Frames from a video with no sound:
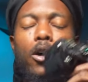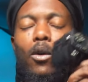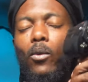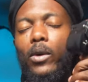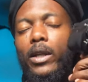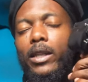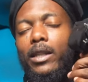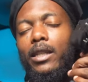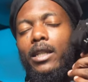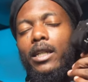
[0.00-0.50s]

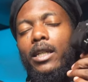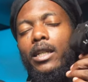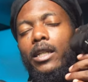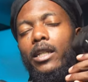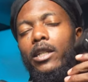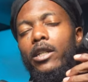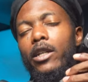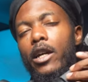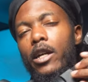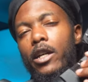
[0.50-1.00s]
with
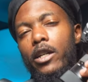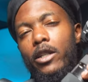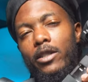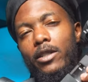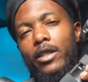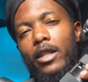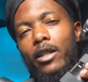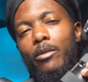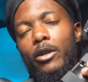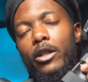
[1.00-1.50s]
the
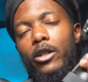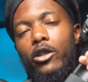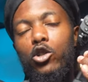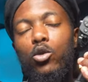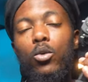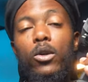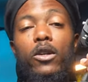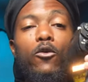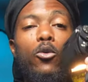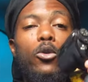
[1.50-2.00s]
Sigma
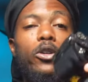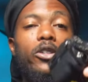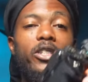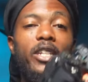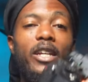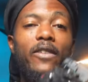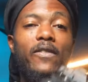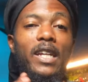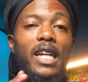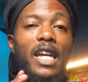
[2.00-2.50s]

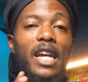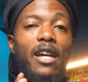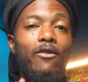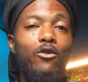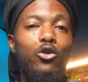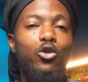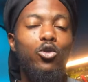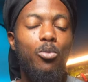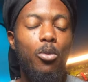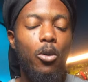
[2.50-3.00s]
24-70
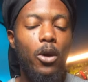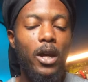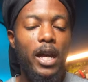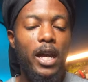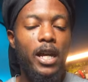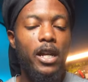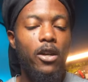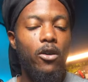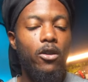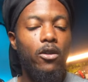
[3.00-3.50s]

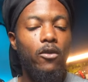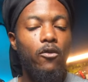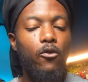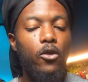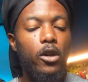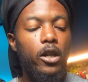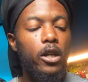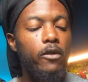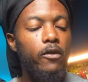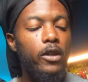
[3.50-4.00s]
f2.8 on the
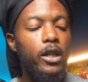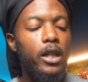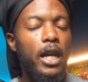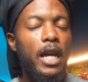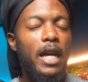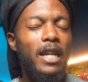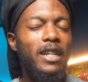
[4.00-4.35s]
front of it.